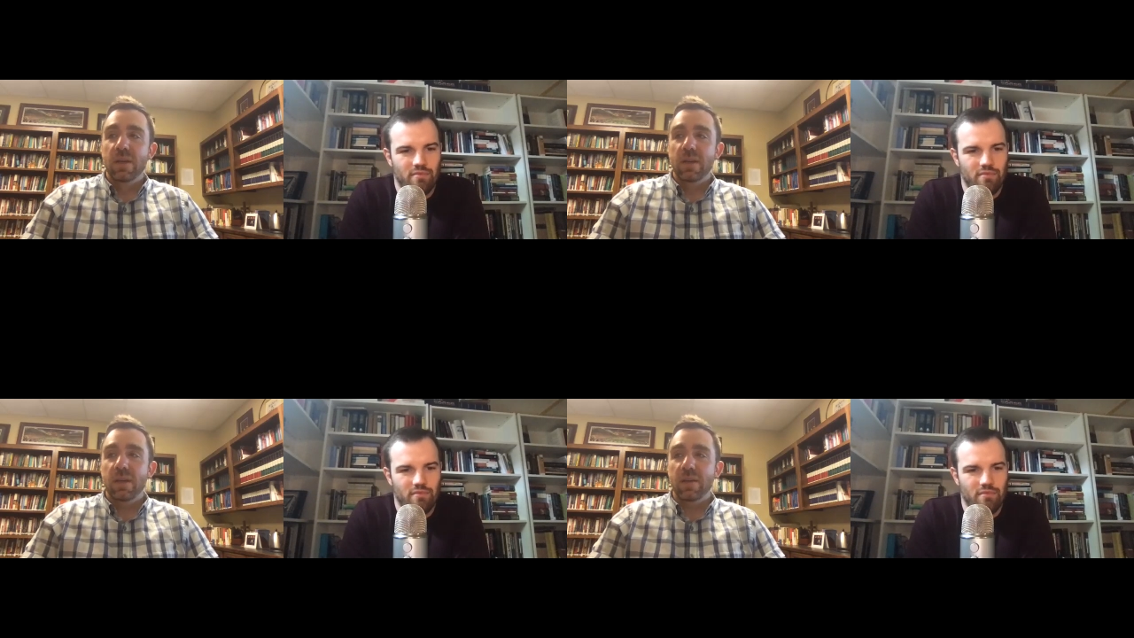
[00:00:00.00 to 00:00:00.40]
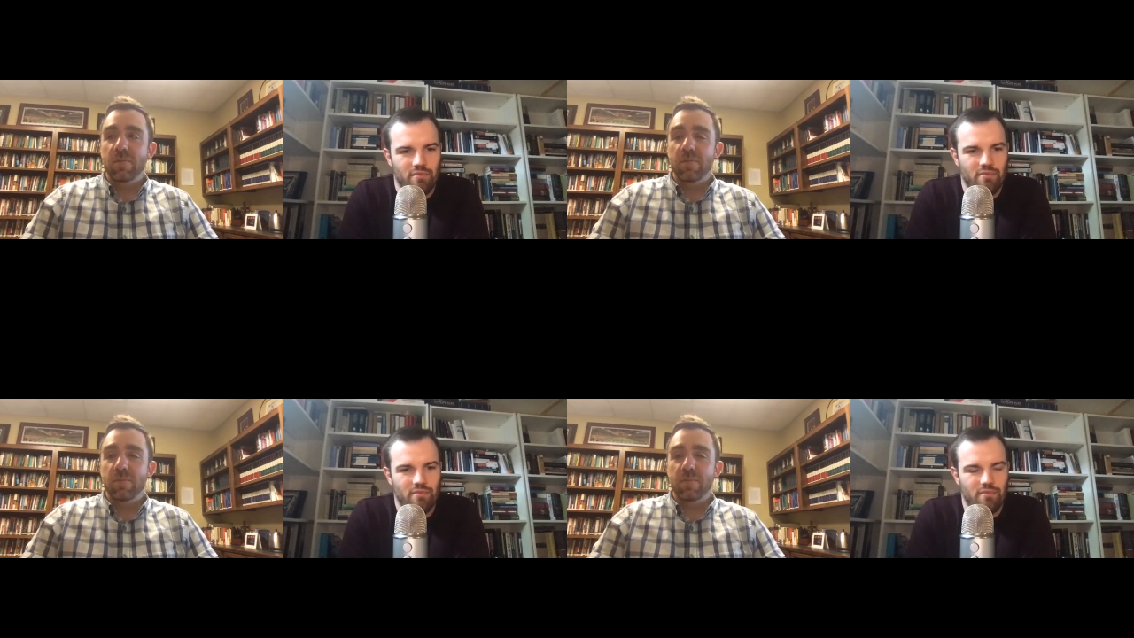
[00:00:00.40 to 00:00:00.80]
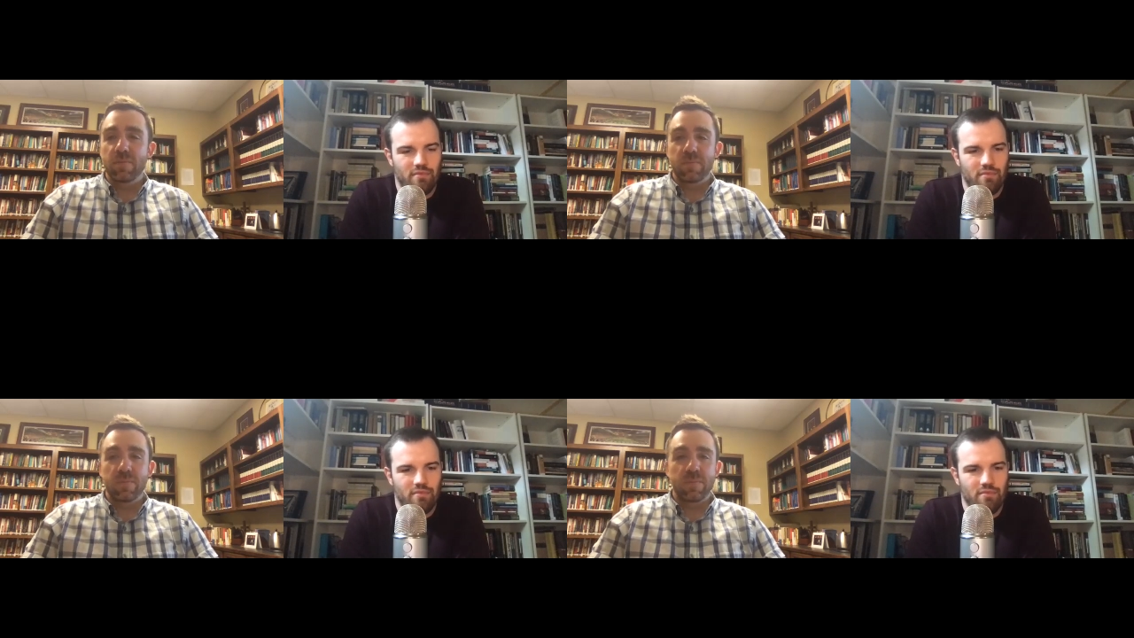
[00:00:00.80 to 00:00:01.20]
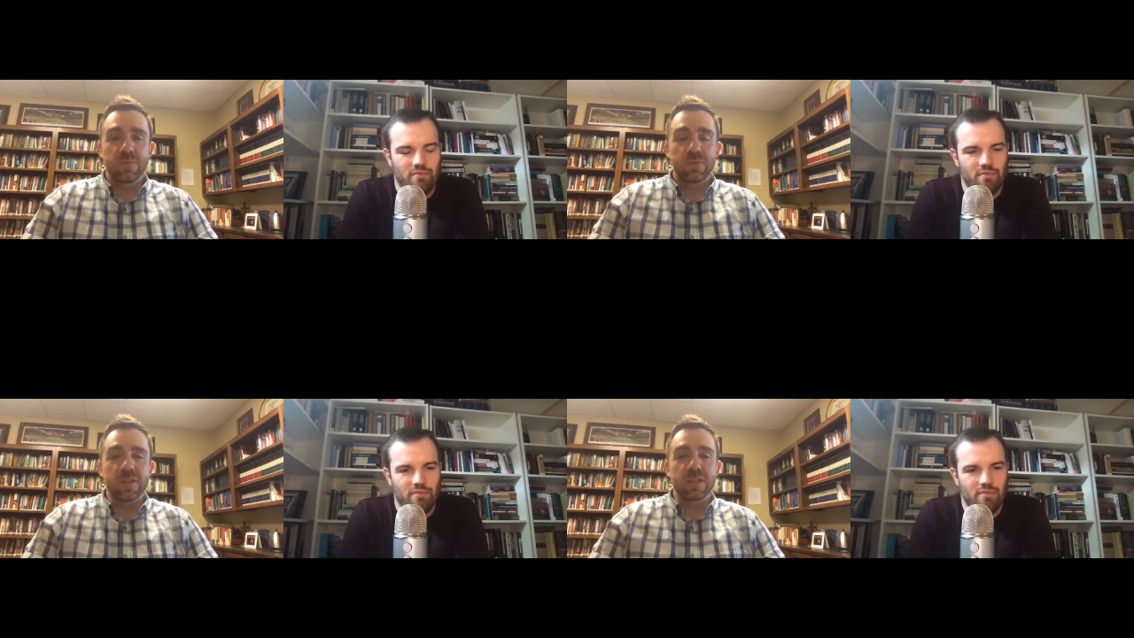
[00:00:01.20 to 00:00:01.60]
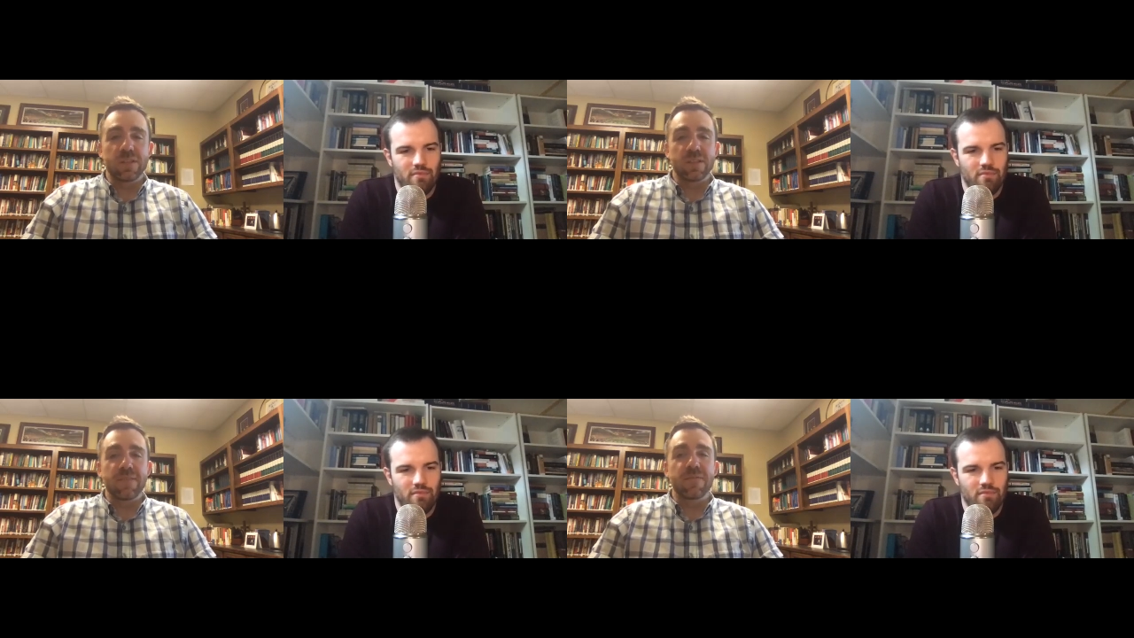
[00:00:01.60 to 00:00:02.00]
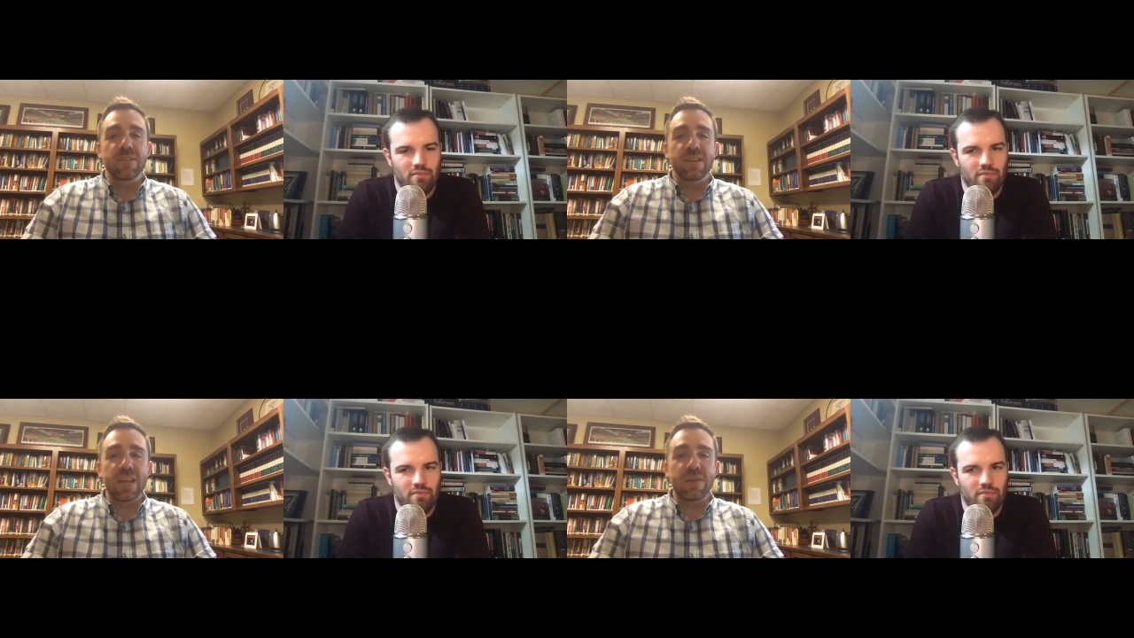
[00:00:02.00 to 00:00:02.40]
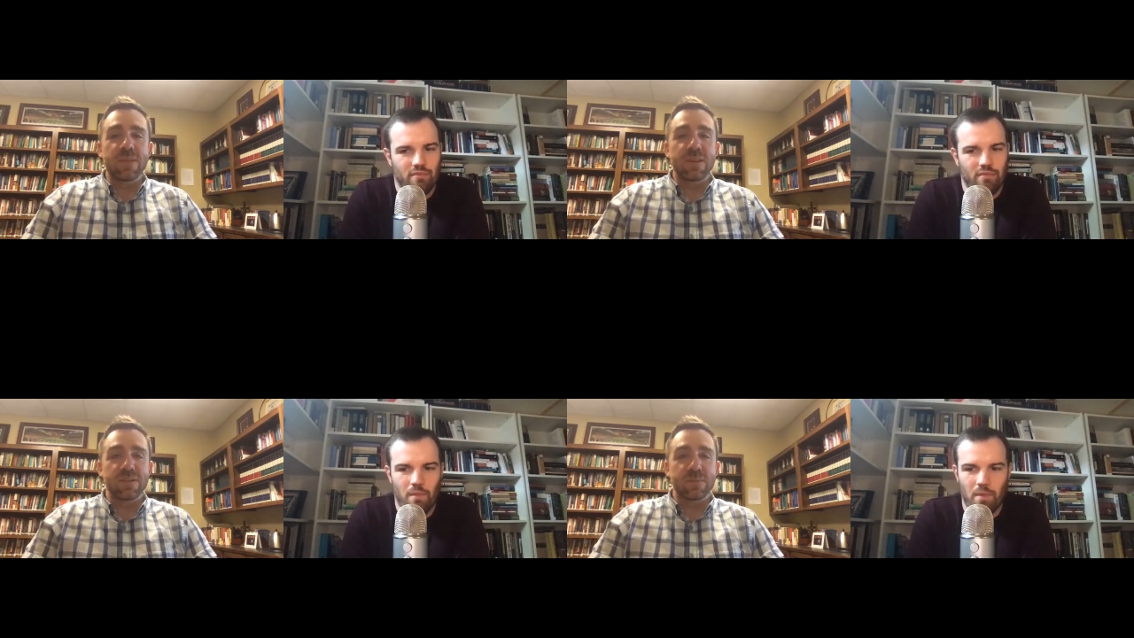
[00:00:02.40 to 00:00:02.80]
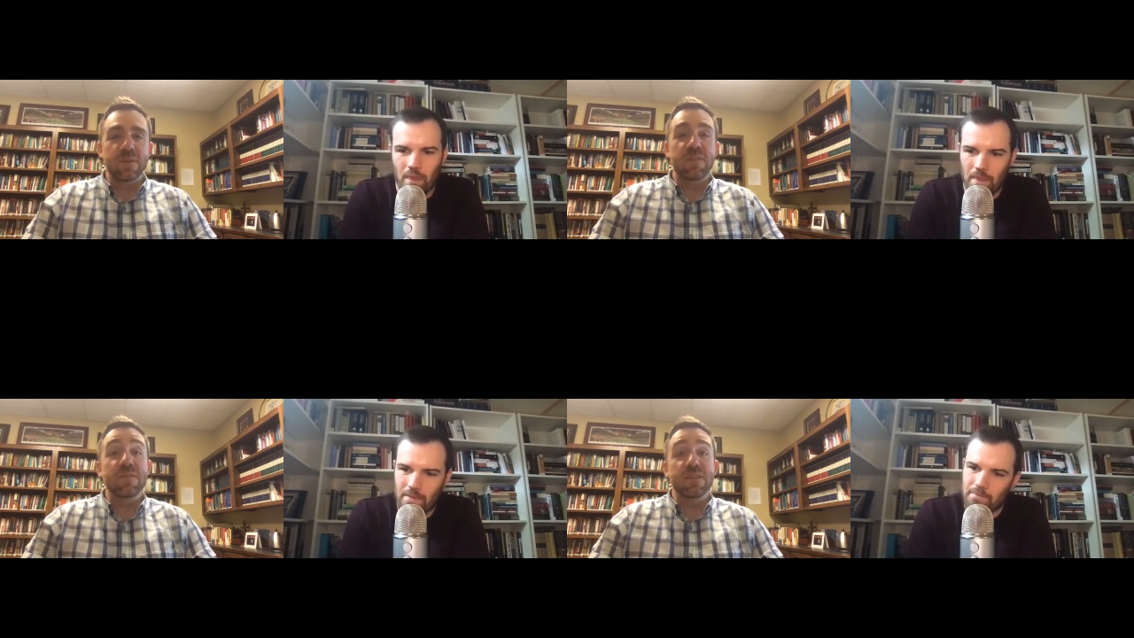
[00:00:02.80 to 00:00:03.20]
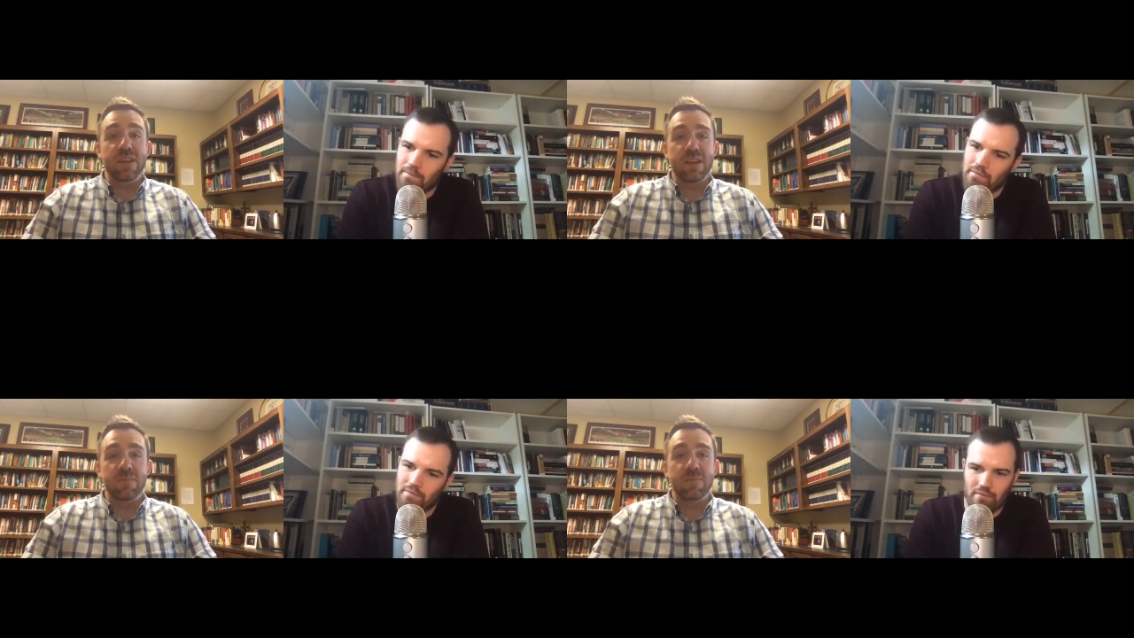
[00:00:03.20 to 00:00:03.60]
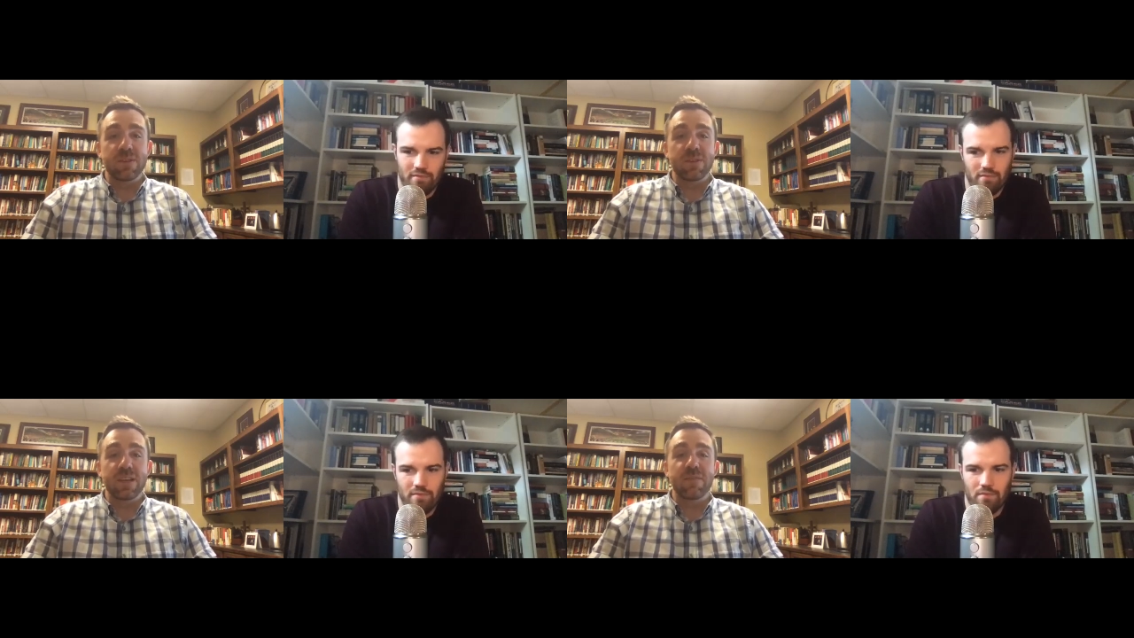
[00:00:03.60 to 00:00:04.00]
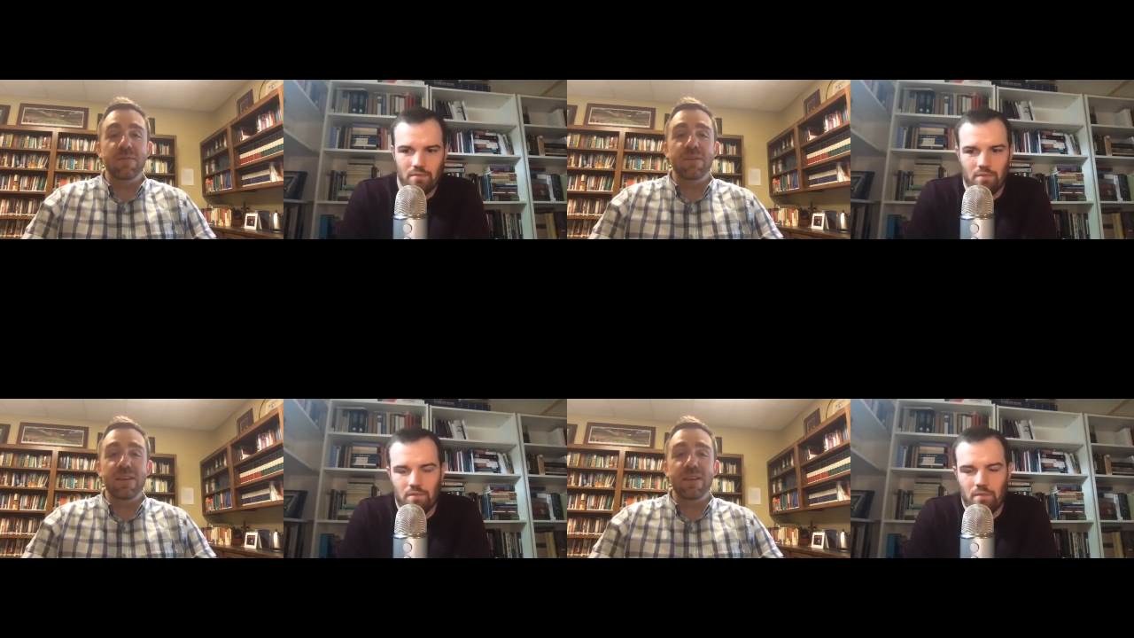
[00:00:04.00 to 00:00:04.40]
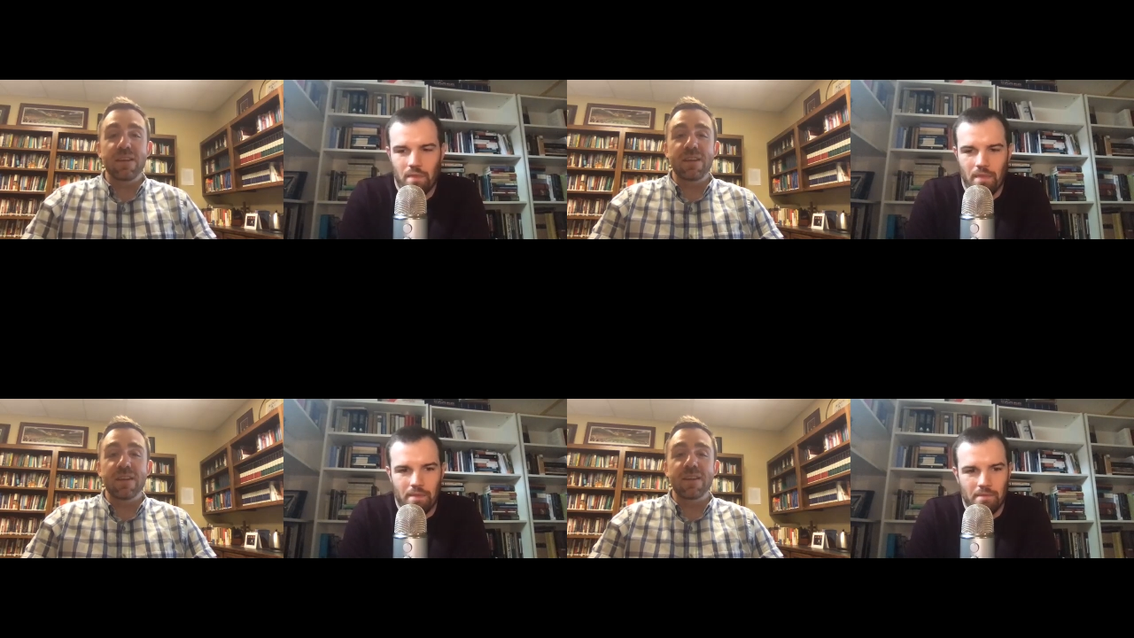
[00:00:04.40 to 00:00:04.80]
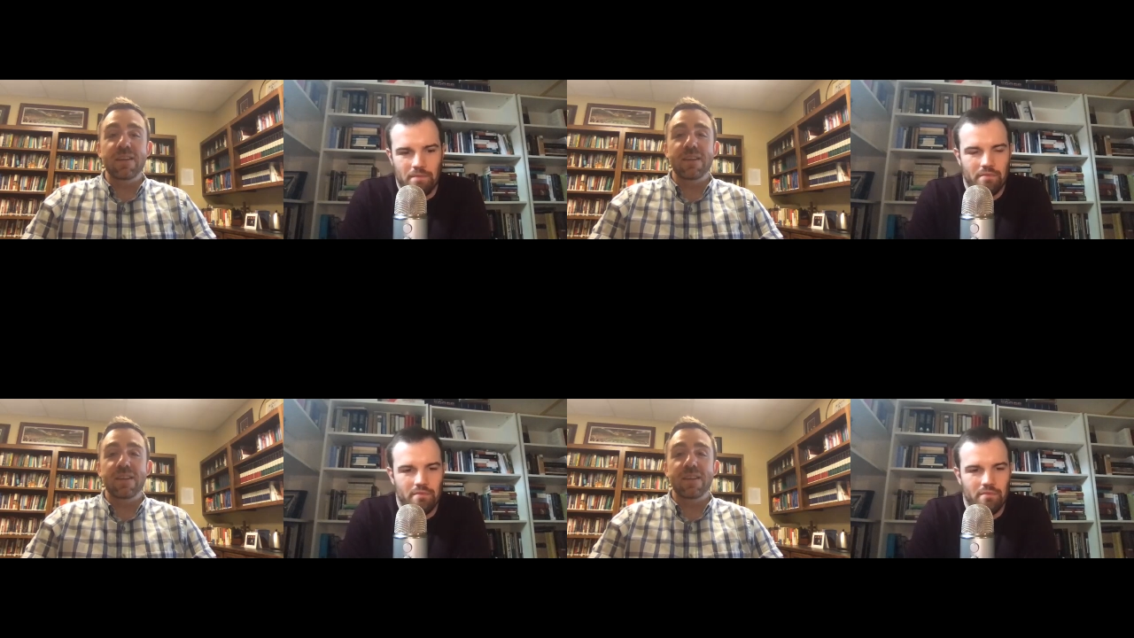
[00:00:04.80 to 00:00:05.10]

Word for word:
Speaker 1: Uh, Jesus is given the name that is above every name, so that every knee in